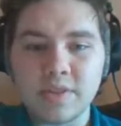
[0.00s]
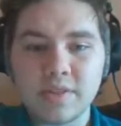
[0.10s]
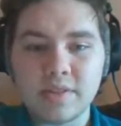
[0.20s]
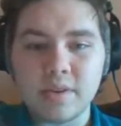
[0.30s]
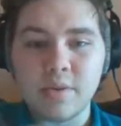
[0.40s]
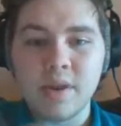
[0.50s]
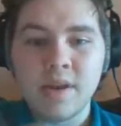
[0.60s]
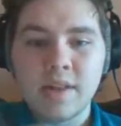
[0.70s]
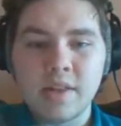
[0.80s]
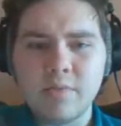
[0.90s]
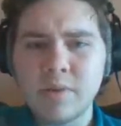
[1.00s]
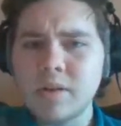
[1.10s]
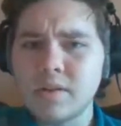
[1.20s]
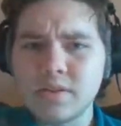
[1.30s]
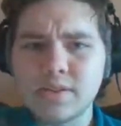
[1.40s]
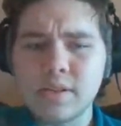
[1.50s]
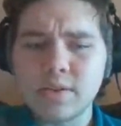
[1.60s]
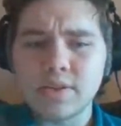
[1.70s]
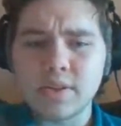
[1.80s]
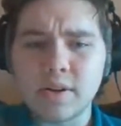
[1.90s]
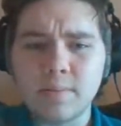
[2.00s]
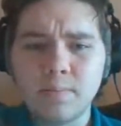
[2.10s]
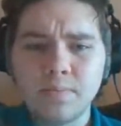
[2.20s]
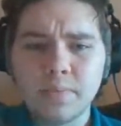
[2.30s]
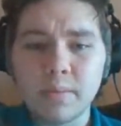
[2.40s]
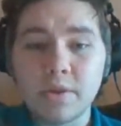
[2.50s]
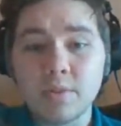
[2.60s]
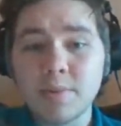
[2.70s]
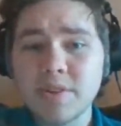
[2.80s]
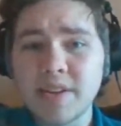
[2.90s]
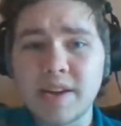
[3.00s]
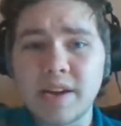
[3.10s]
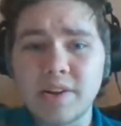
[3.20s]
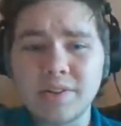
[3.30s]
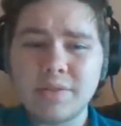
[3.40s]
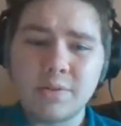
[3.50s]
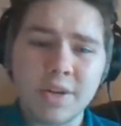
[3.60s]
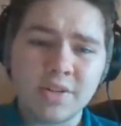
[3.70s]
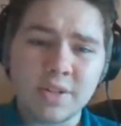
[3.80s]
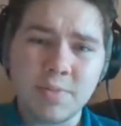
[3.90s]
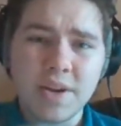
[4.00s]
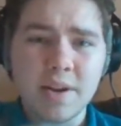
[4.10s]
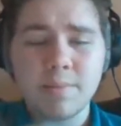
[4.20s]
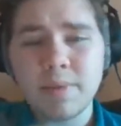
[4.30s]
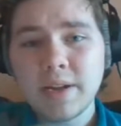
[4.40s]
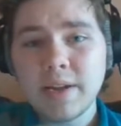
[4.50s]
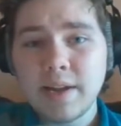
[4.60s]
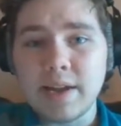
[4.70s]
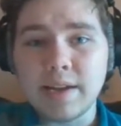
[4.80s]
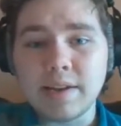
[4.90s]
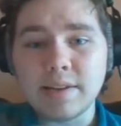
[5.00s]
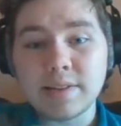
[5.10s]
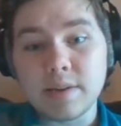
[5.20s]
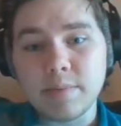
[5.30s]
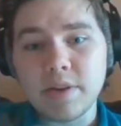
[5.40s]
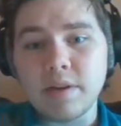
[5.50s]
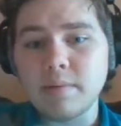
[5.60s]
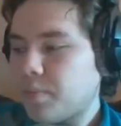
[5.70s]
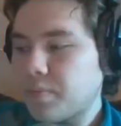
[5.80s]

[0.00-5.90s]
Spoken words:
So they've been a little slow to start, but they're about to get iron, they're about to speed up, and it's going to be good.